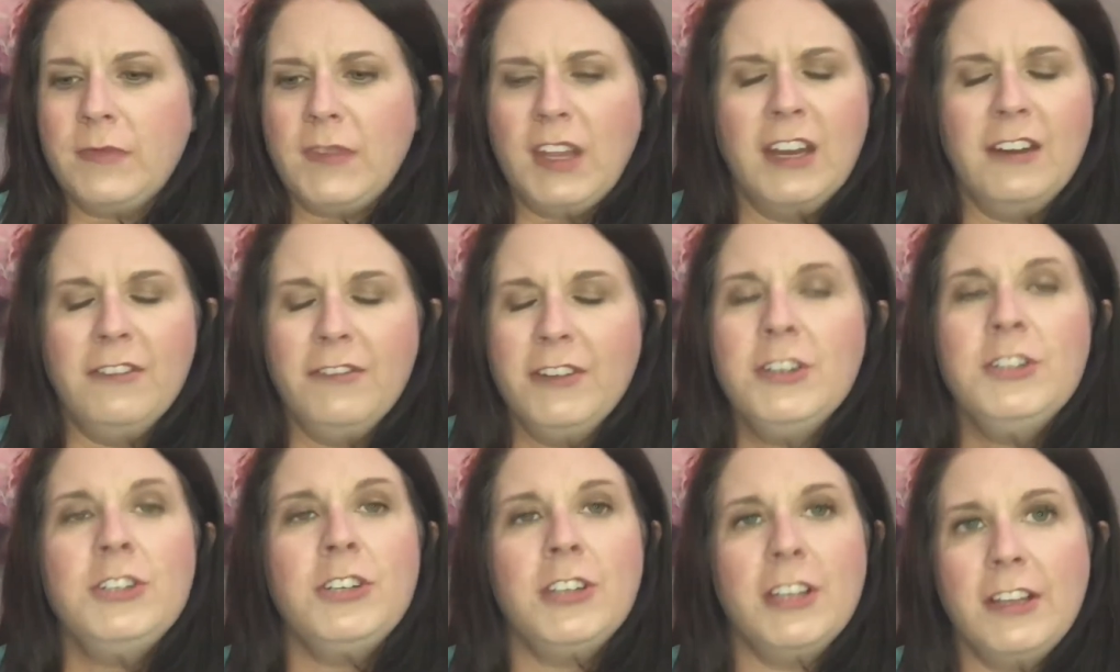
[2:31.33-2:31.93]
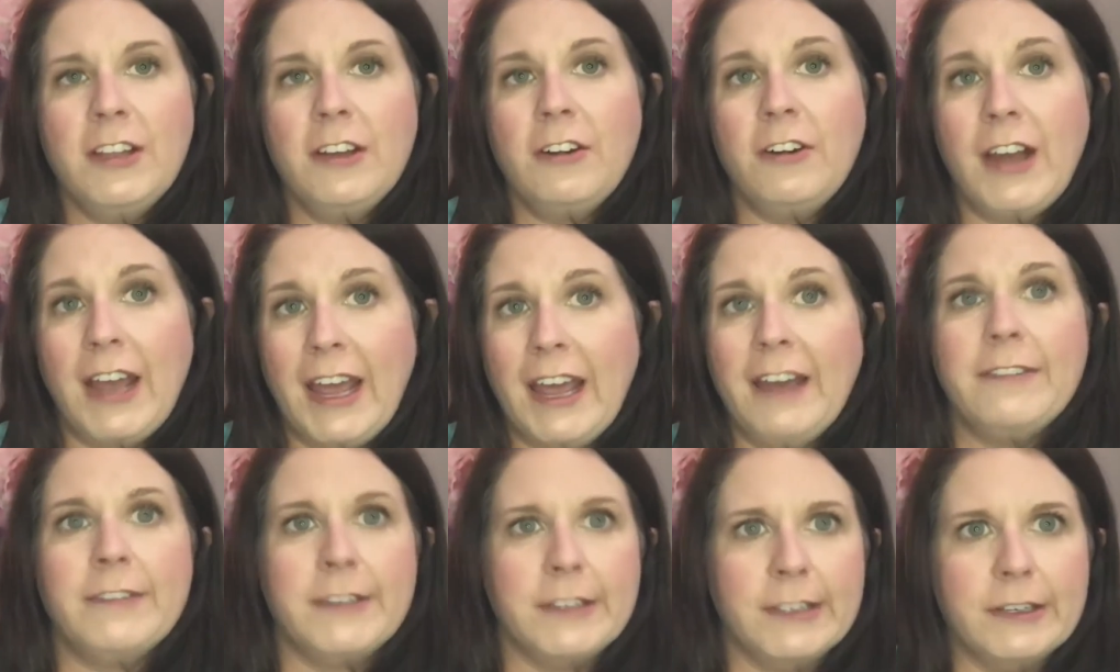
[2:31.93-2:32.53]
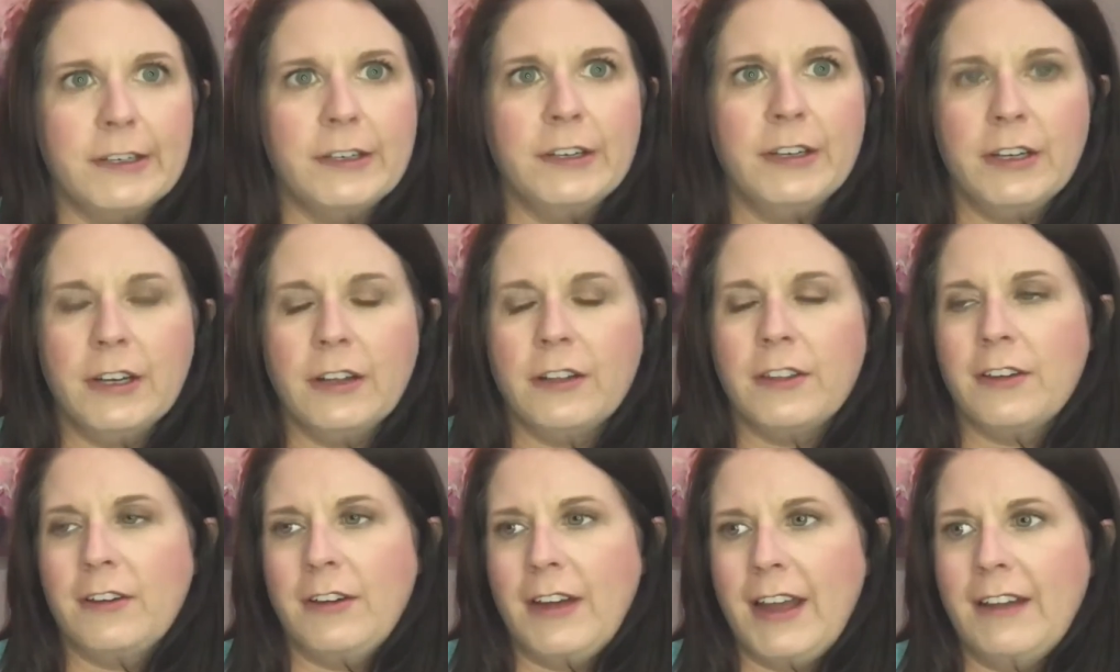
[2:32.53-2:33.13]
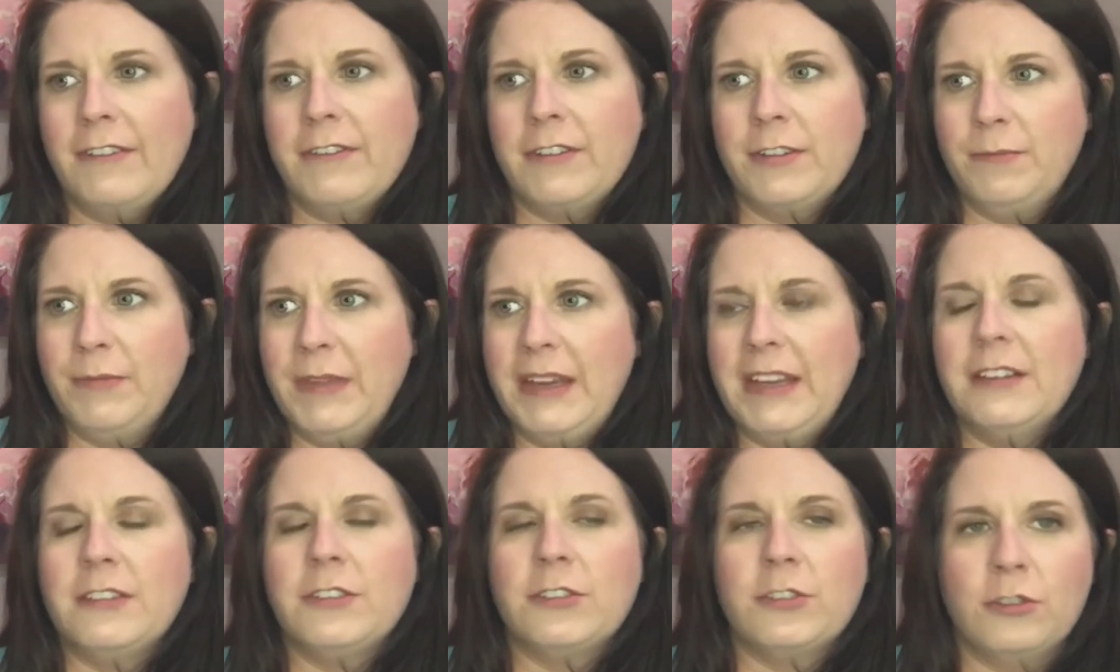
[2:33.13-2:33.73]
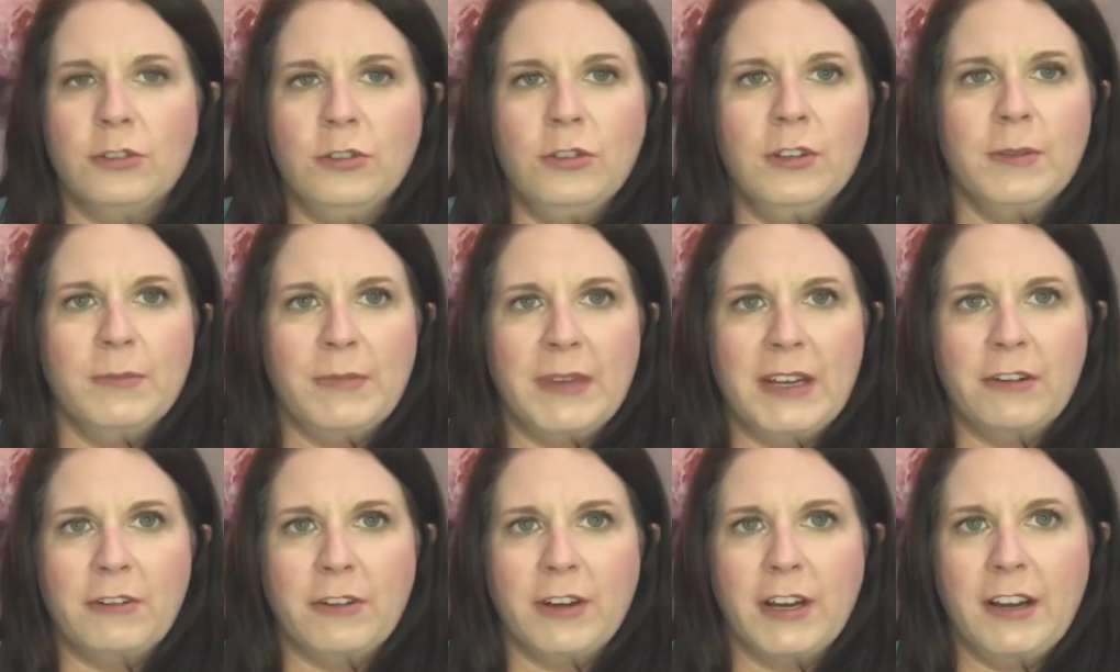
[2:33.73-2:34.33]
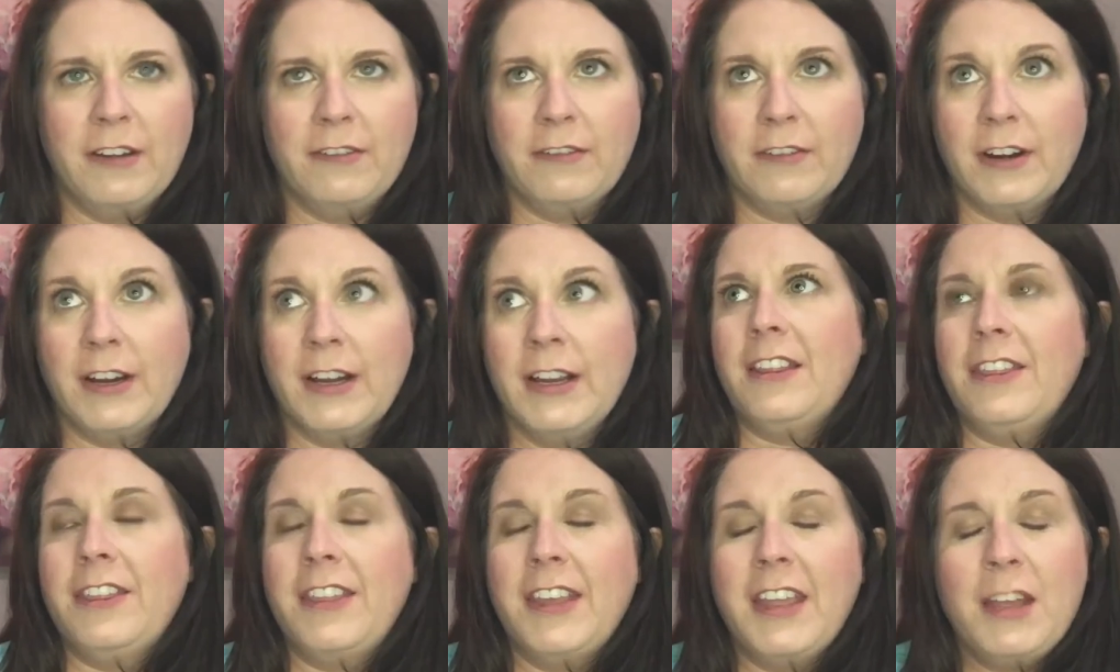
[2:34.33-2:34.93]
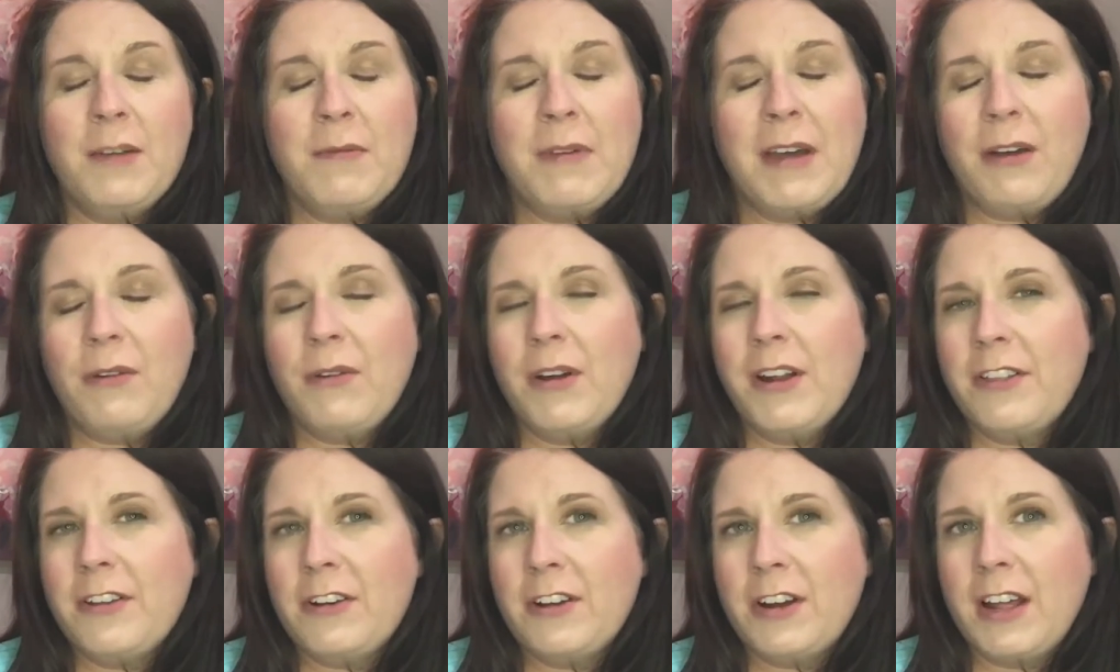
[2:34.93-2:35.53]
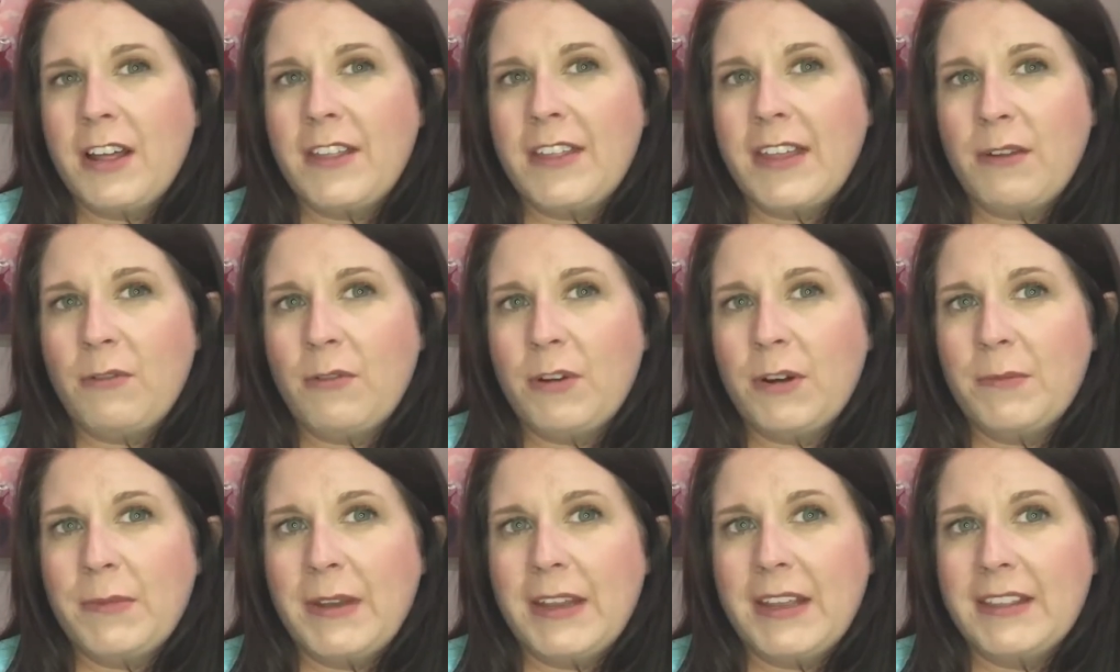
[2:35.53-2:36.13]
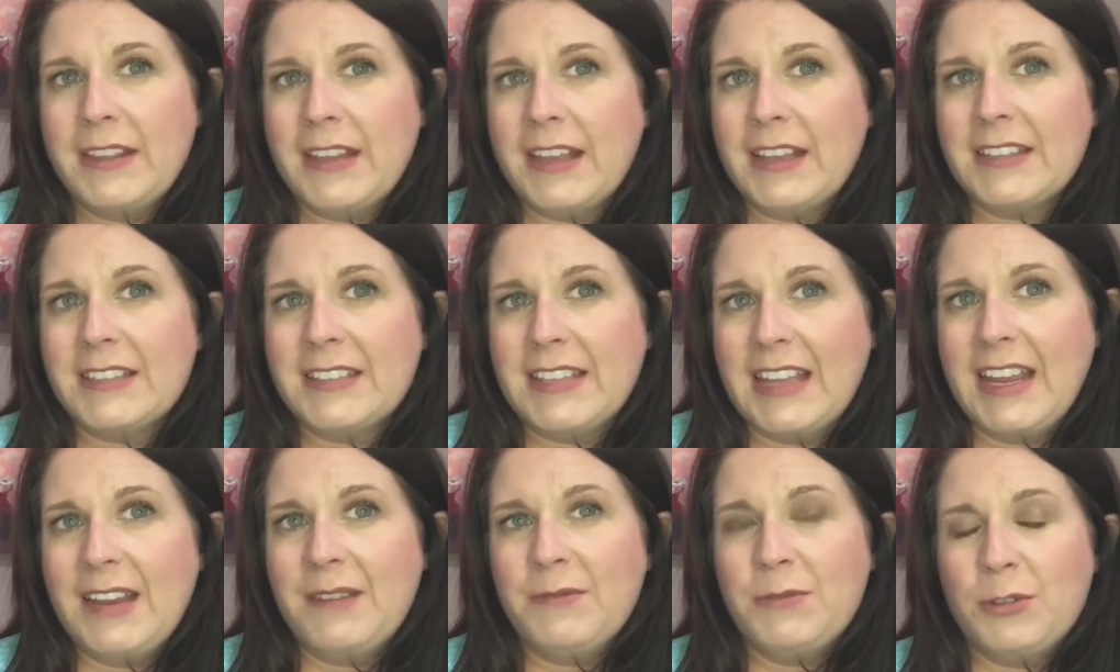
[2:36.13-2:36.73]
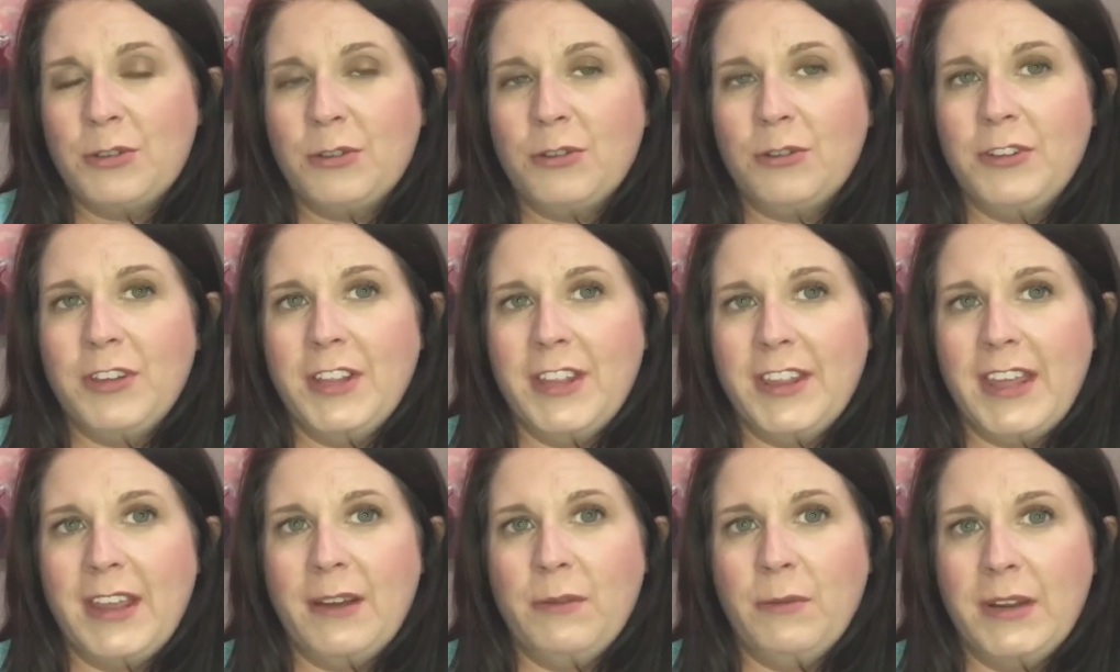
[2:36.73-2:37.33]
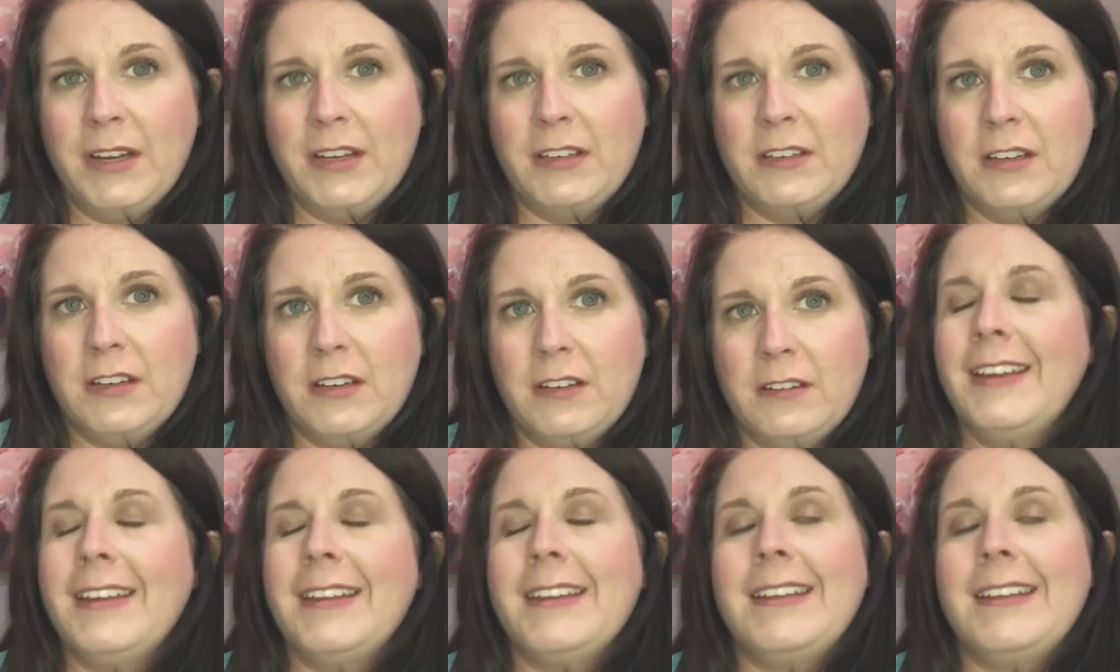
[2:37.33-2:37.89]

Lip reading: and eventually they'll have to, they'll have to be in school and be in recovery, think about whether or not they want to be in that same school that they went to.